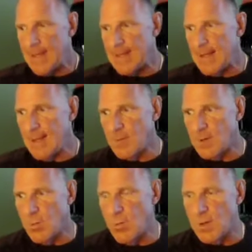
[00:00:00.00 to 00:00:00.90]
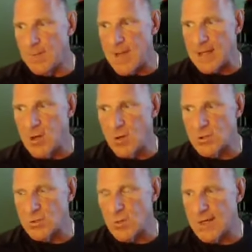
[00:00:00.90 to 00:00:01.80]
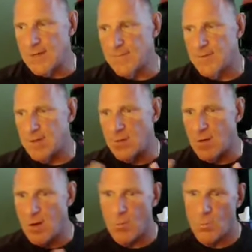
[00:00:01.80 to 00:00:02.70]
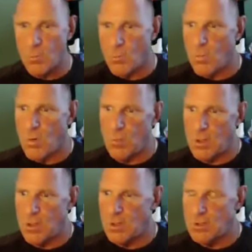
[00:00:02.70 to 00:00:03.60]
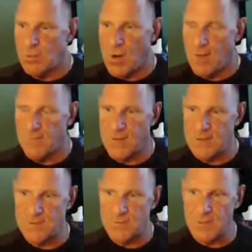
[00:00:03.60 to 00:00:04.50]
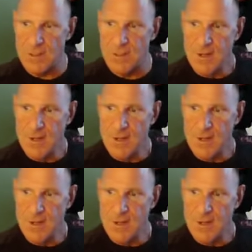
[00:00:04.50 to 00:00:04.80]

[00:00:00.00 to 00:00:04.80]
and I'm a quarterback coach, so I got to figure out what we're going to do offensively.